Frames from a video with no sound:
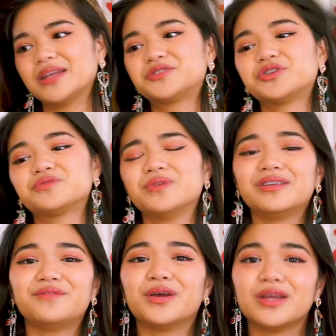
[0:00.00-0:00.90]
It's just
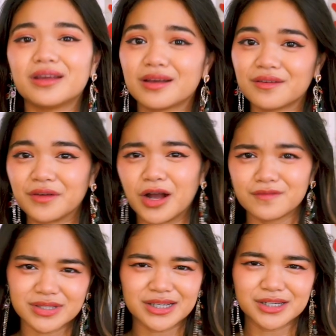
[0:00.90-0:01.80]
written very
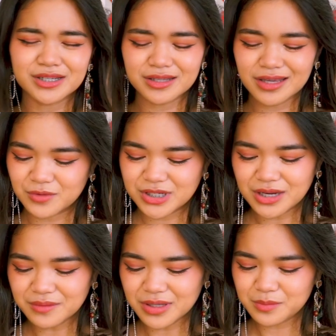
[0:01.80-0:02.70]
conversationally, which
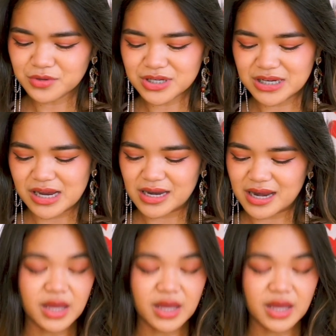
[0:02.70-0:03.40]
I really appreciate.